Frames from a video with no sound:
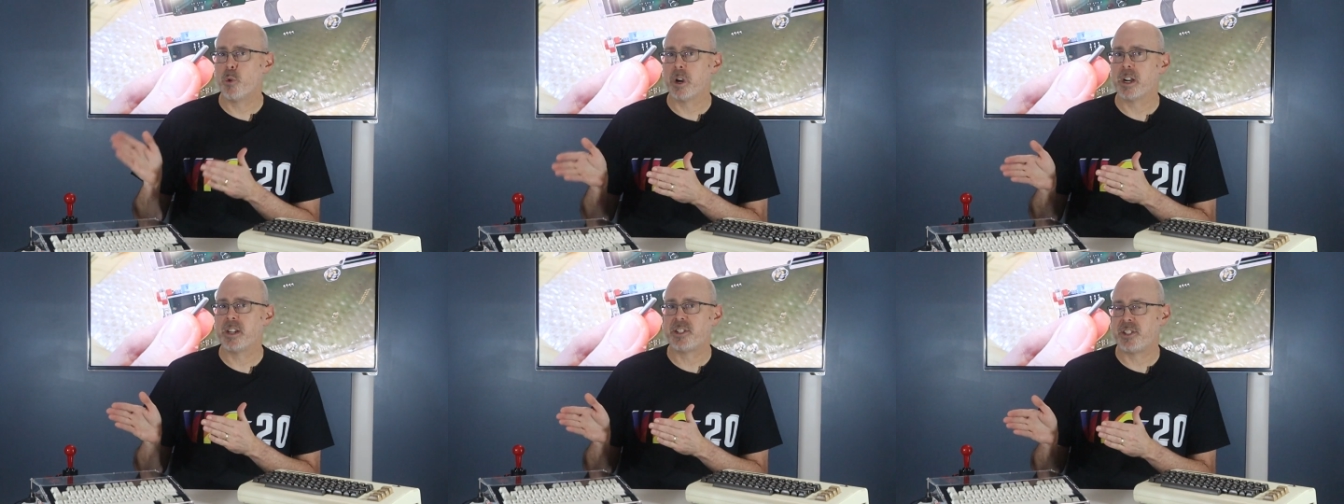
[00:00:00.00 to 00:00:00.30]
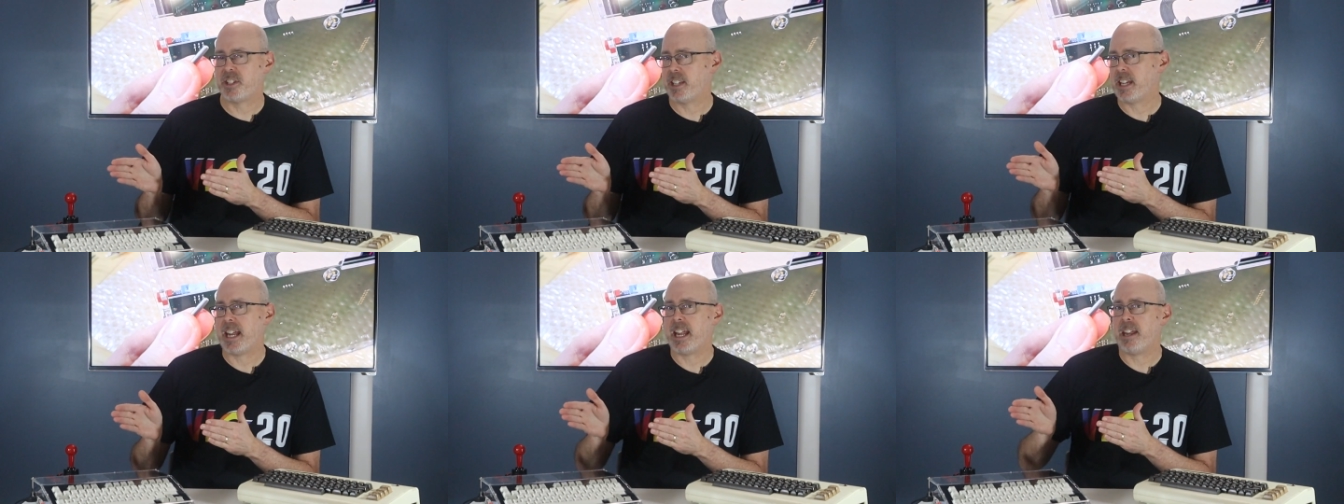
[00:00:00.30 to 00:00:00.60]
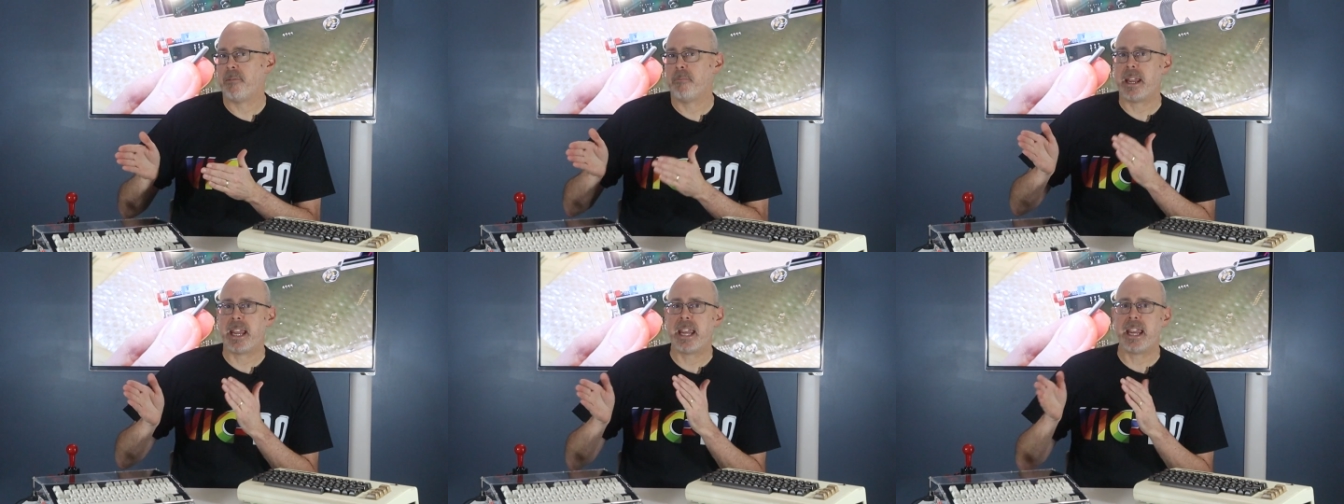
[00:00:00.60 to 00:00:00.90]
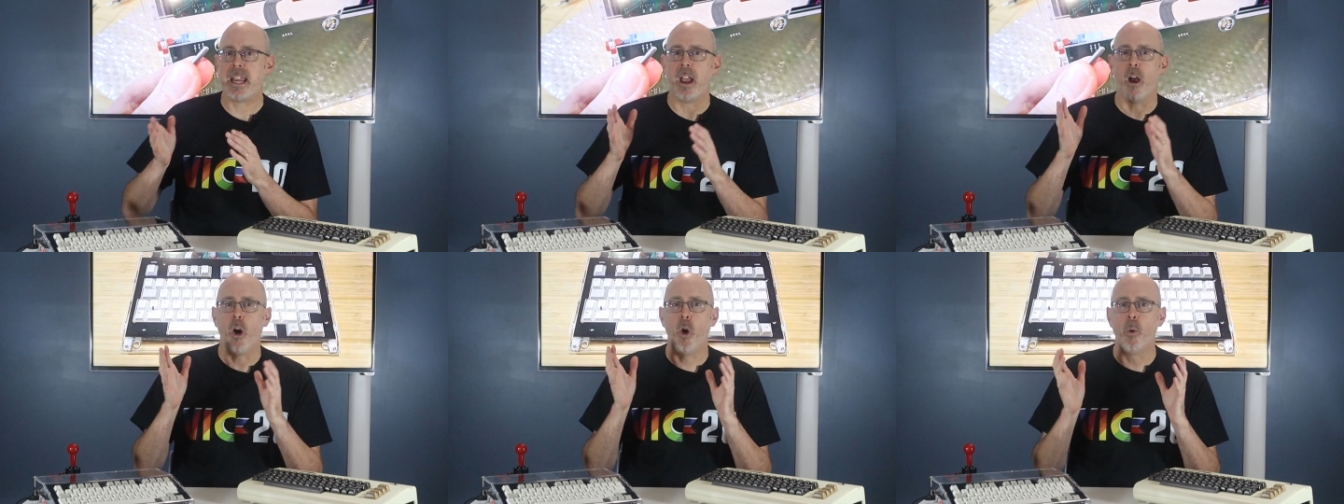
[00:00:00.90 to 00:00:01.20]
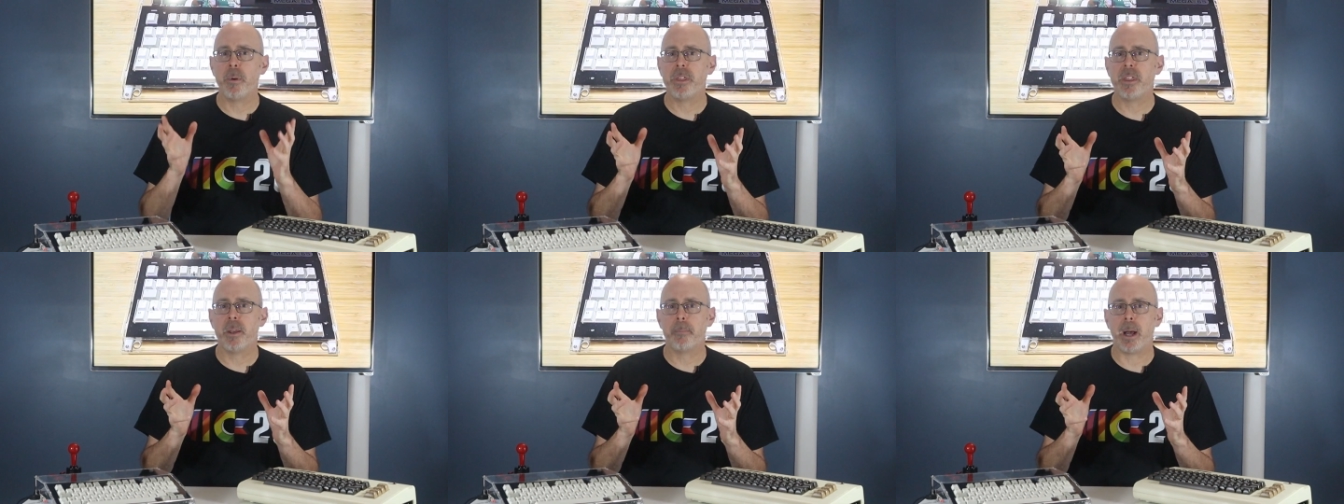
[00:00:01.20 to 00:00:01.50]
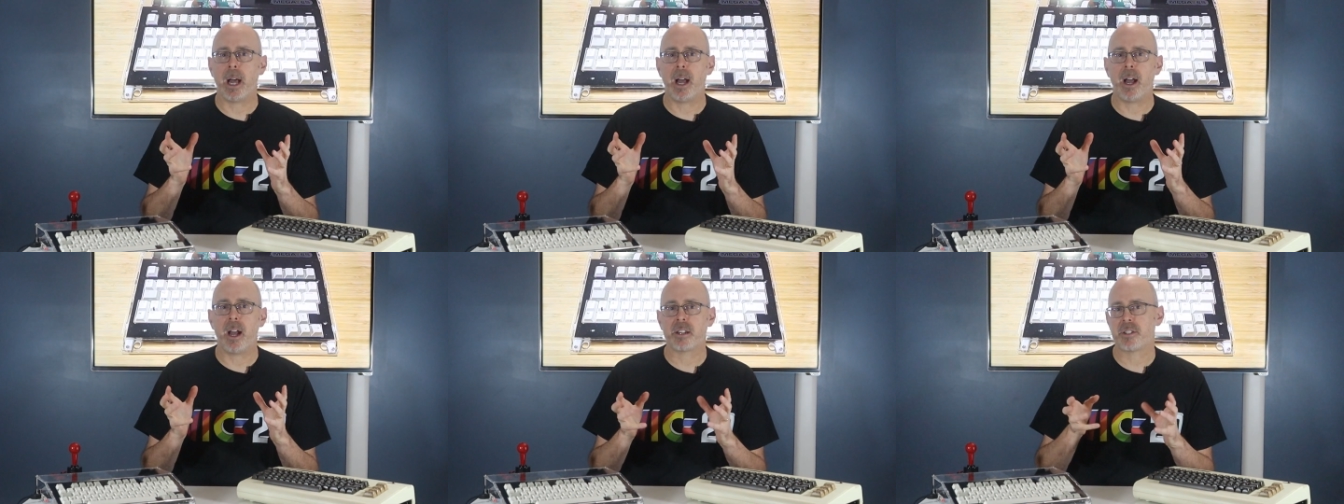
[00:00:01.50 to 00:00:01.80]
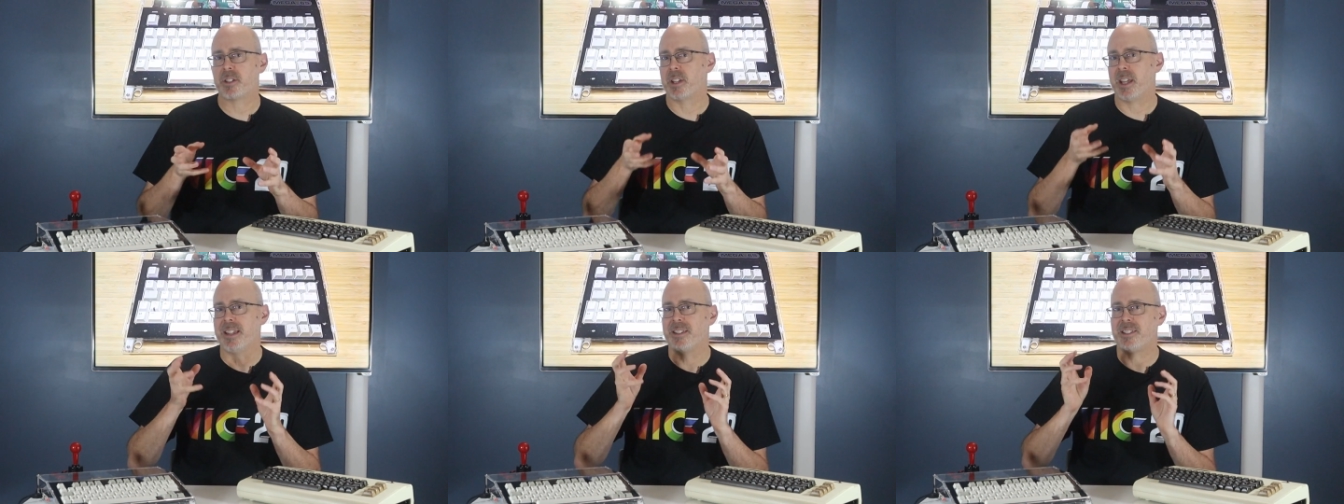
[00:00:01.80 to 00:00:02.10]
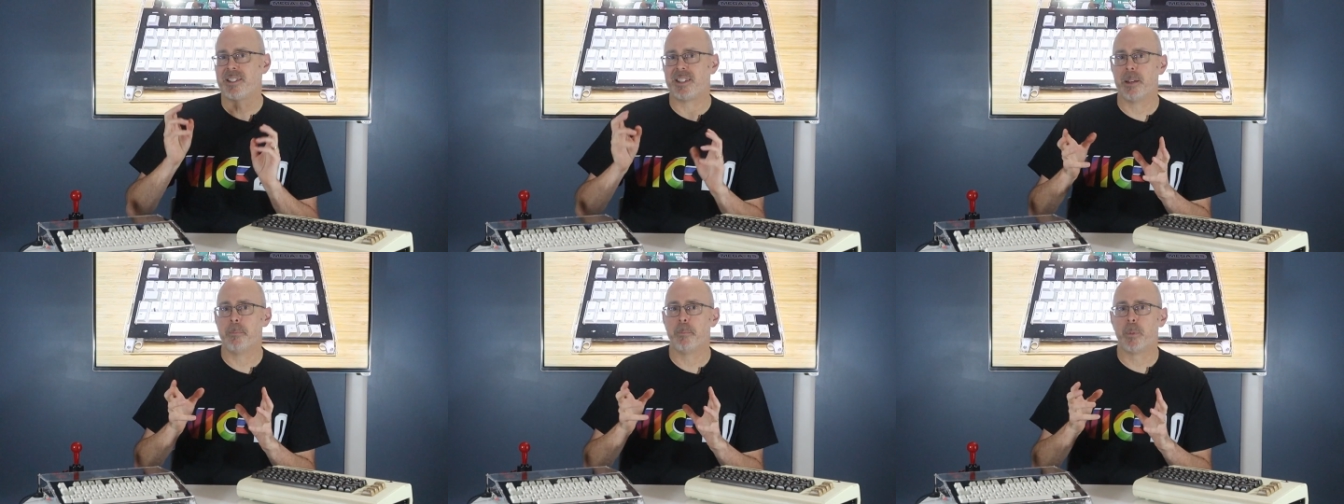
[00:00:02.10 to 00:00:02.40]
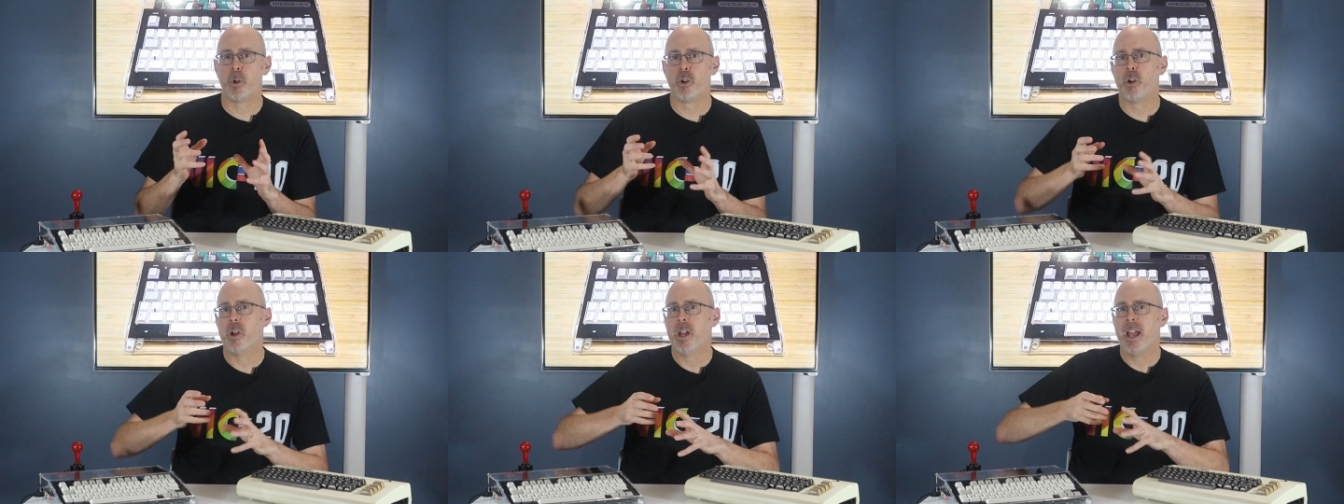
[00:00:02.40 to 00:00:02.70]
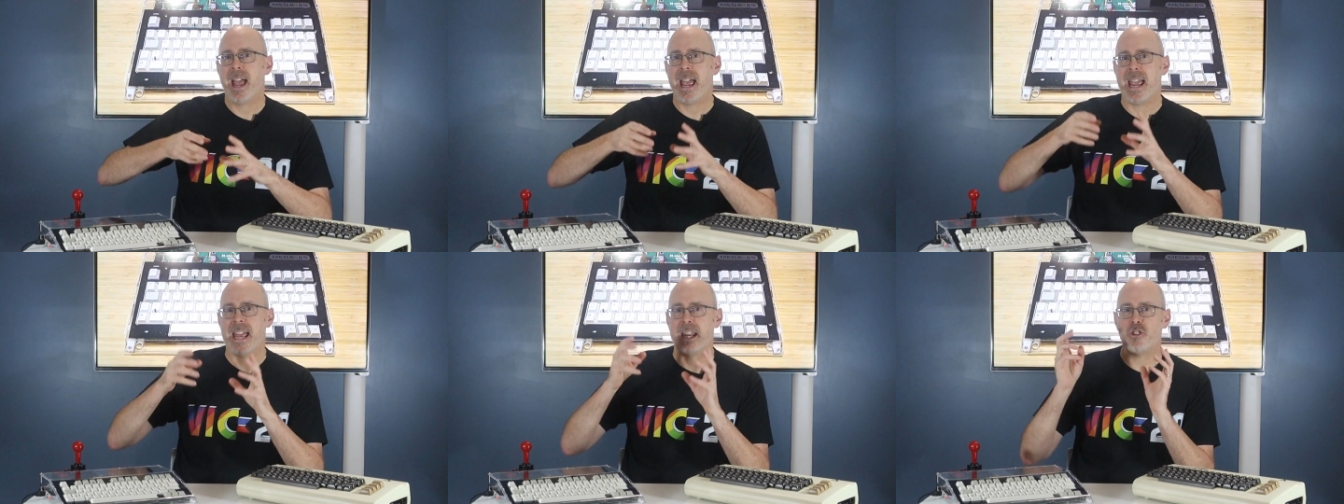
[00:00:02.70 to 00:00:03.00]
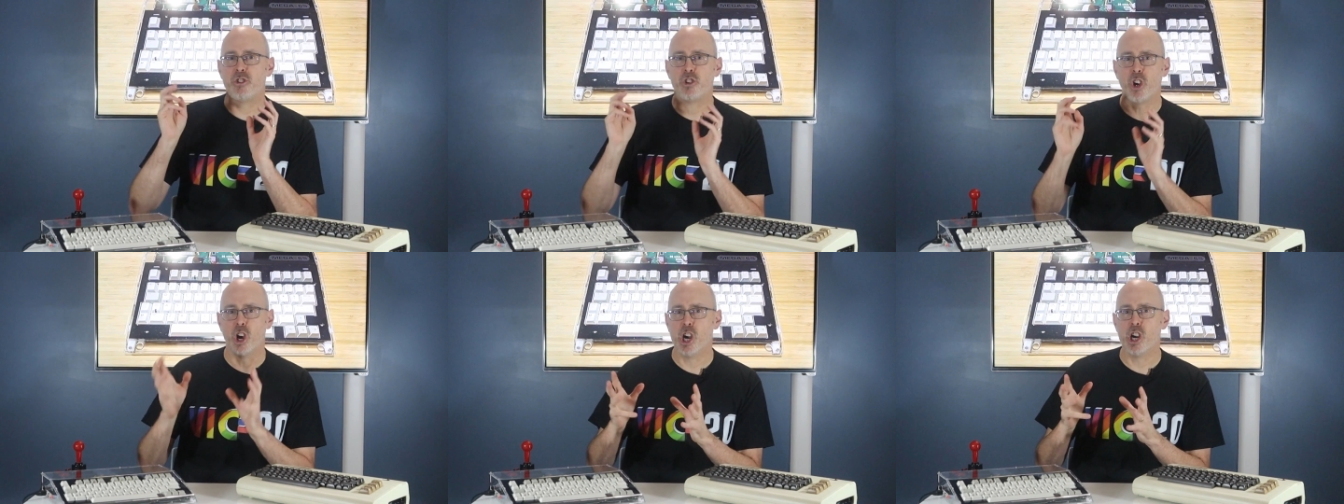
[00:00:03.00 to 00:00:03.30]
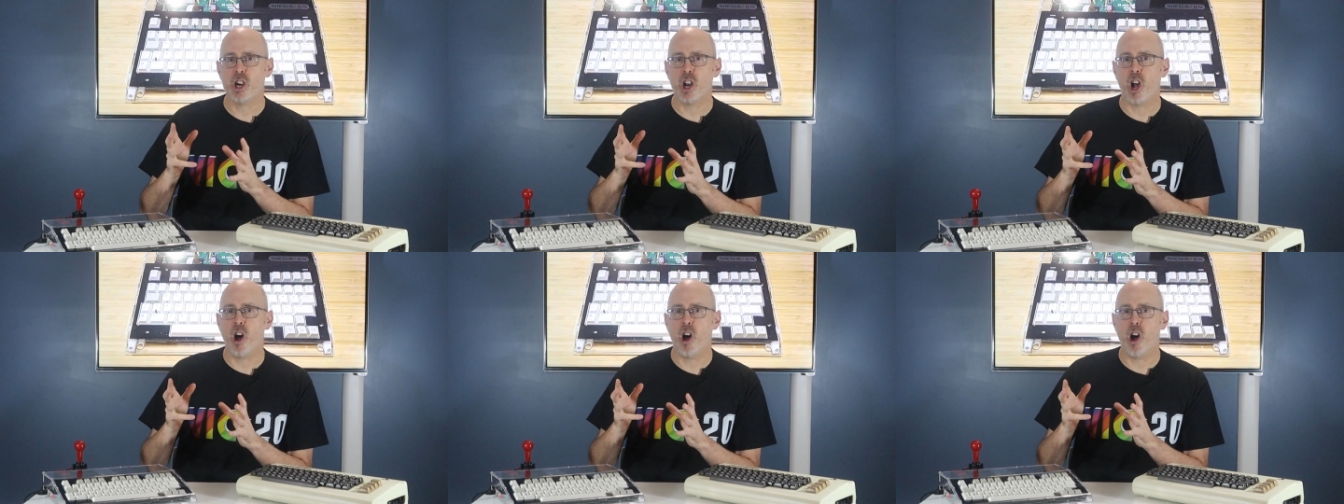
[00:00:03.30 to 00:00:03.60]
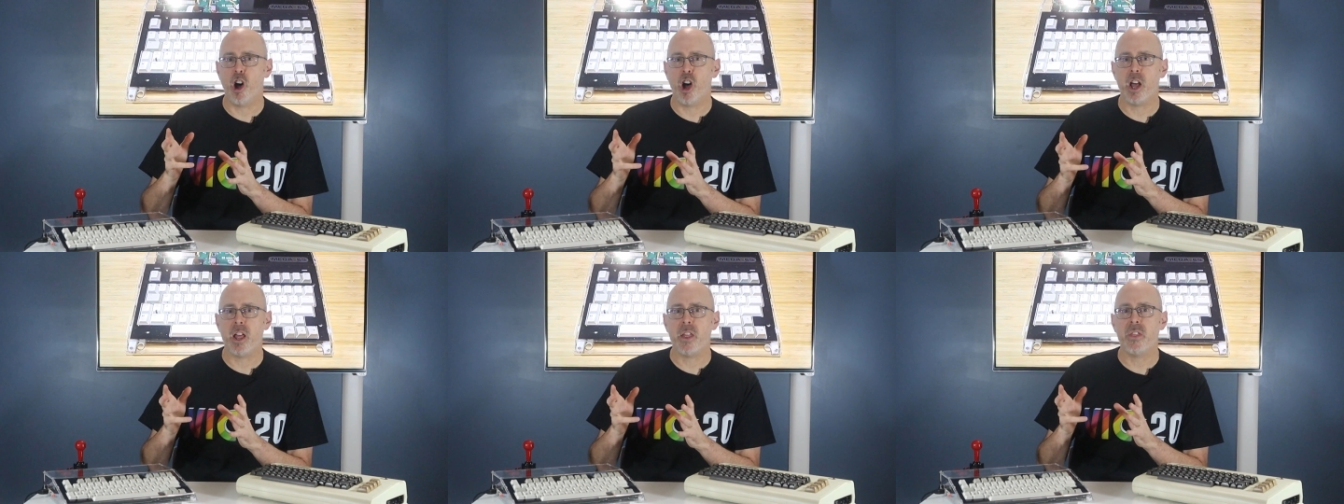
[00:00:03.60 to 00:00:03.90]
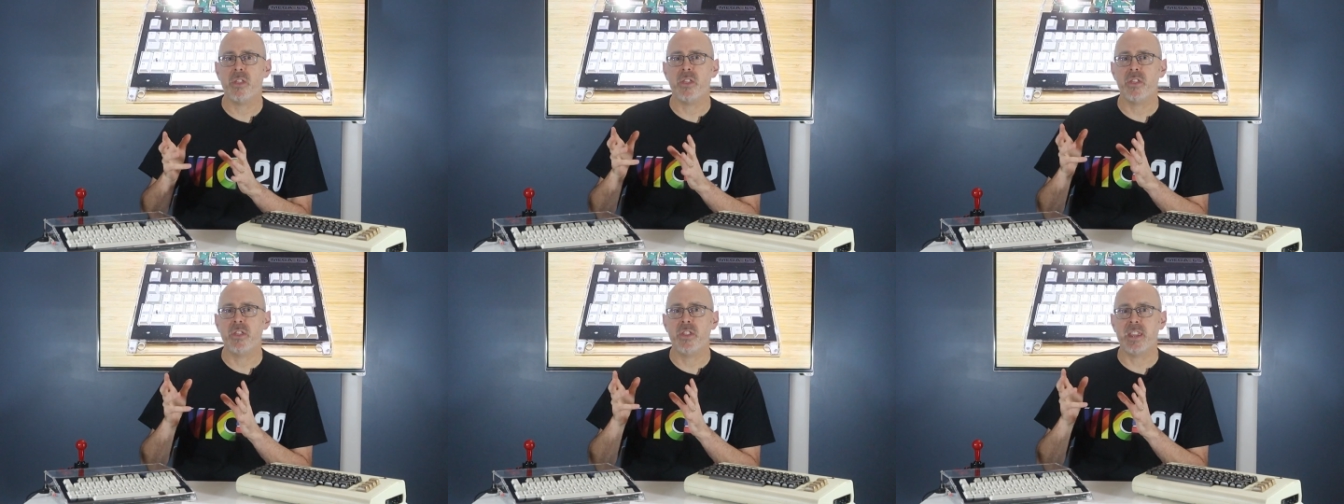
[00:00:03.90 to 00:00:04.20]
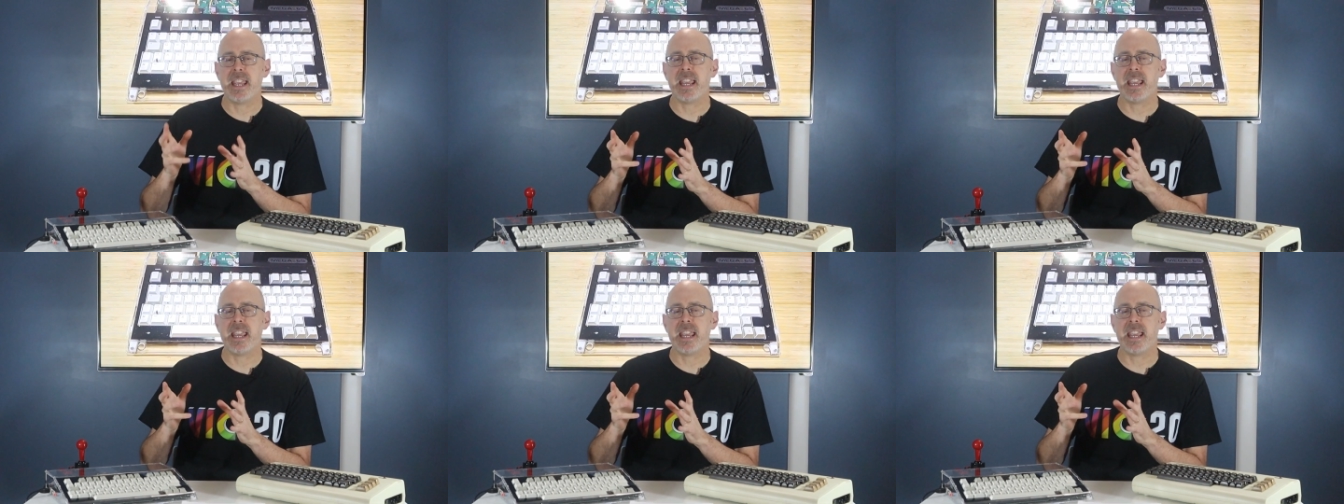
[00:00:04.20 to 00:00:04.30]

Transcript: You want to see me open the box, assemble, and turn on